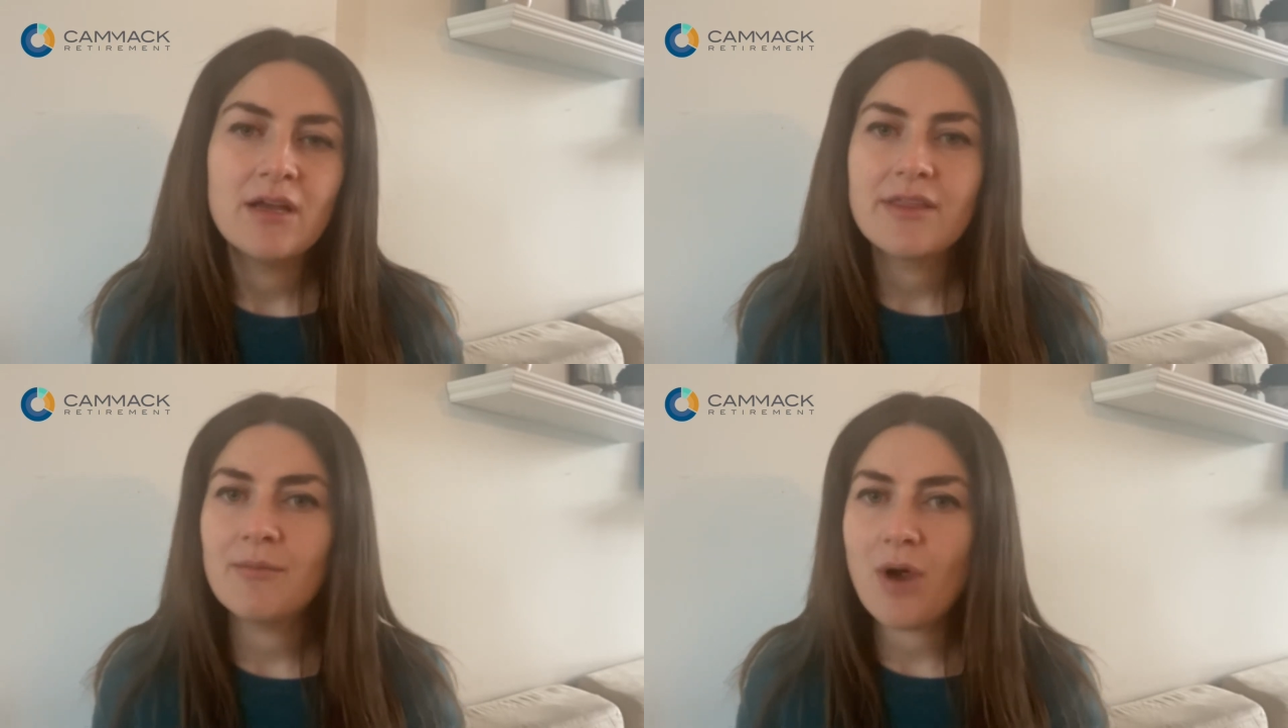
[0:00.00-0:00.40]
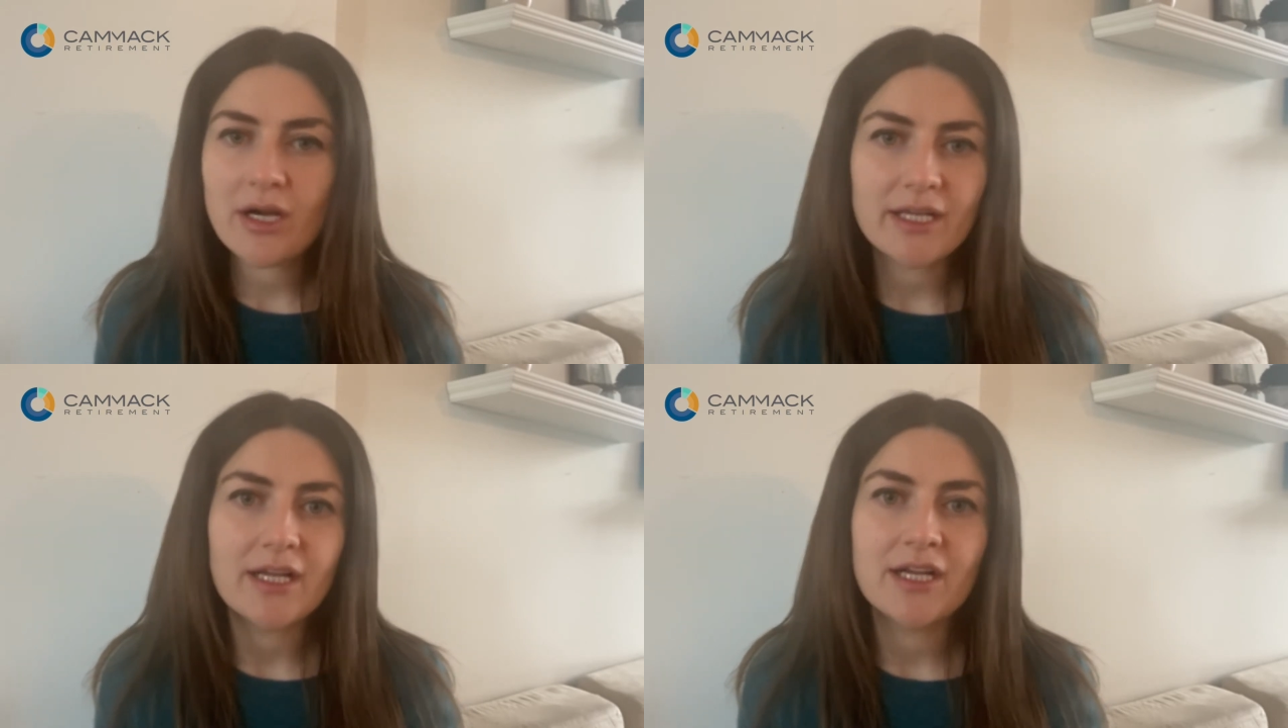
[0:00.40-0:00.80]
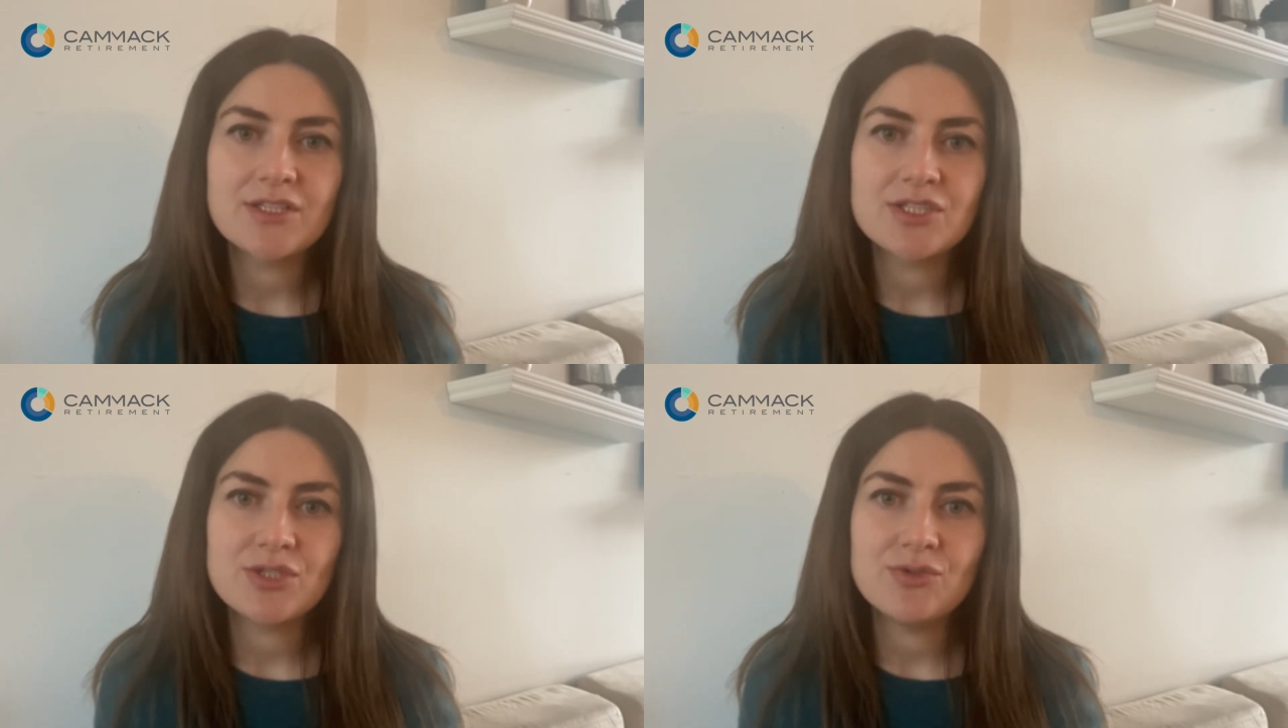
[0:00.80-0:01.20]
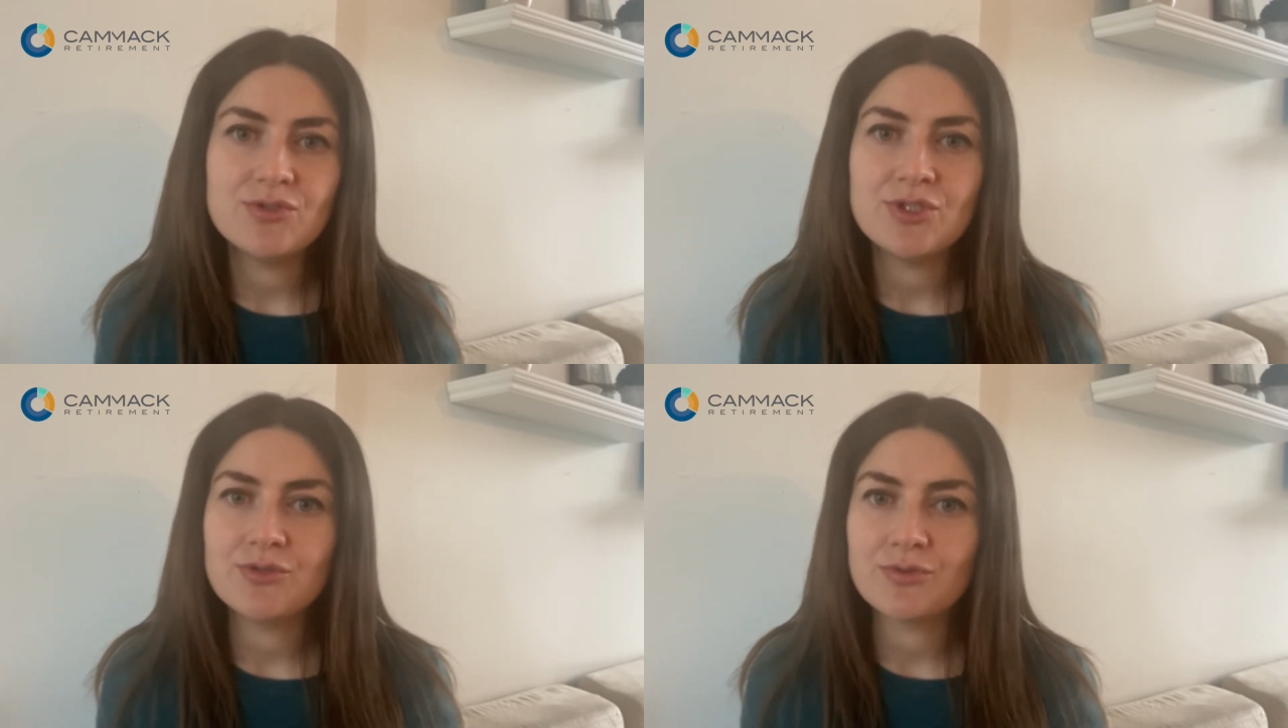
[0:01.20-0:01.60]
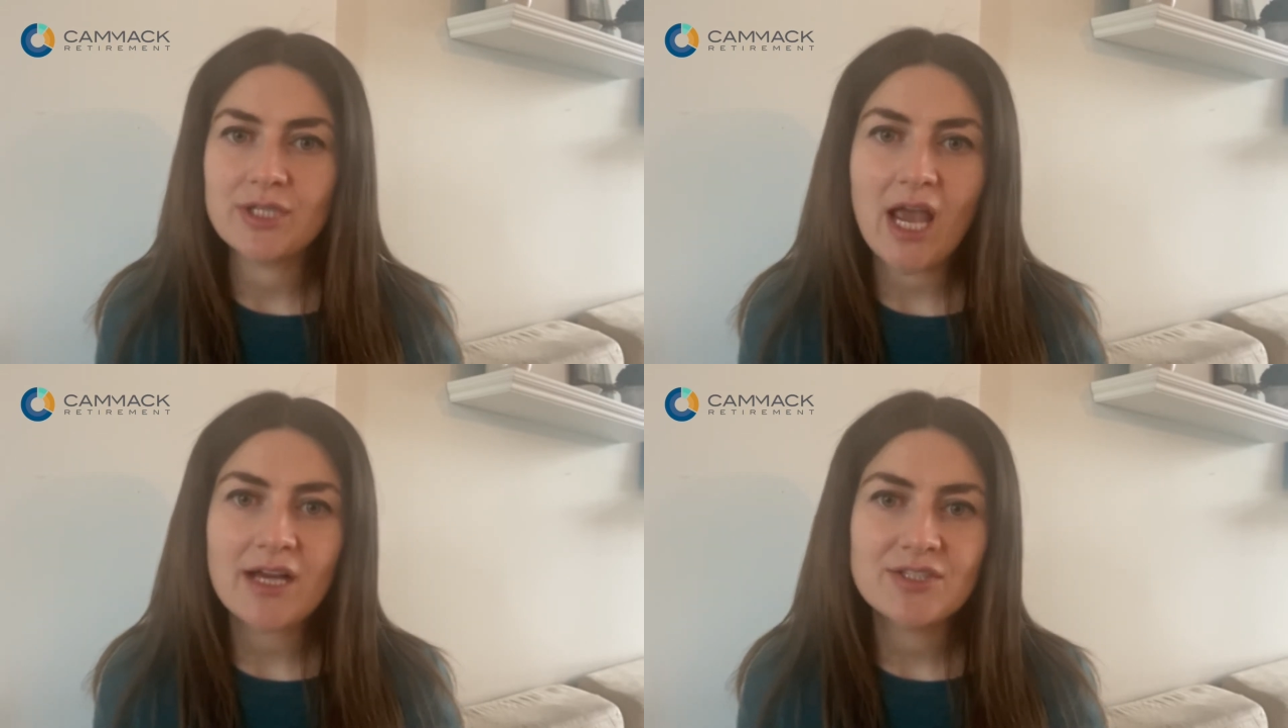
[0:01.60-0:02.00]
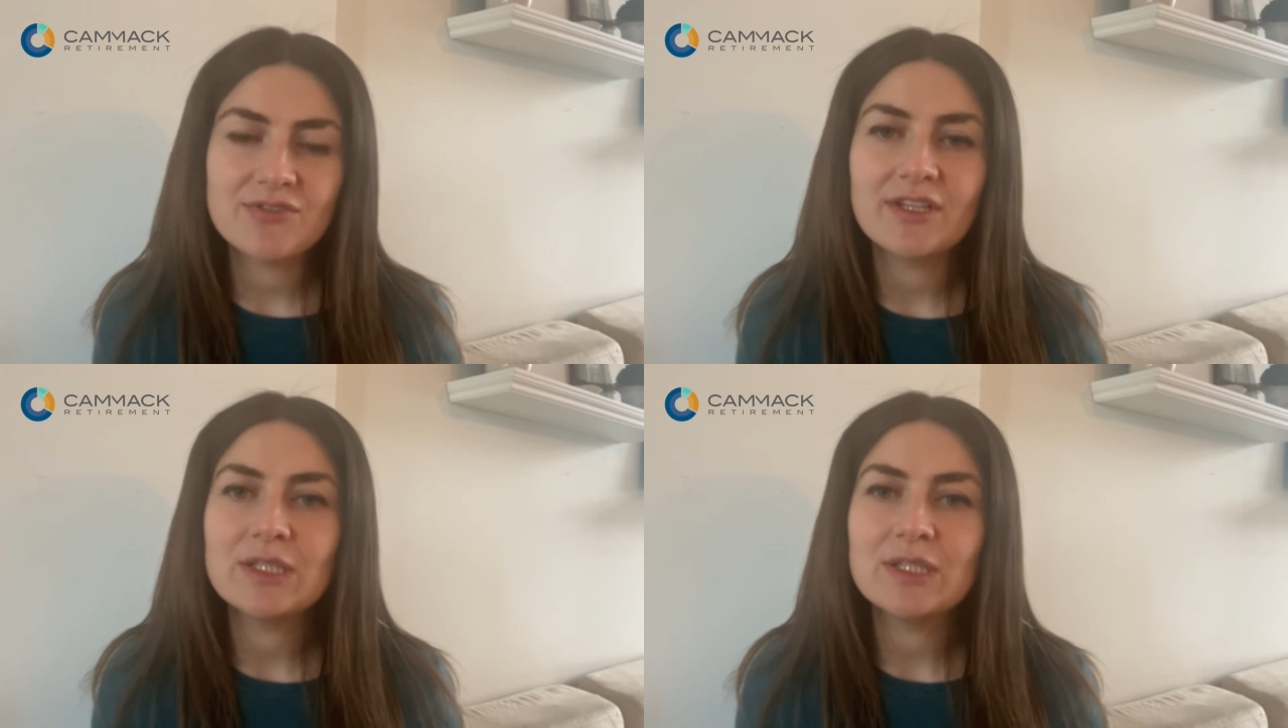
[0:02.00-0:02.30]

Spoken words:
the market continued to react to the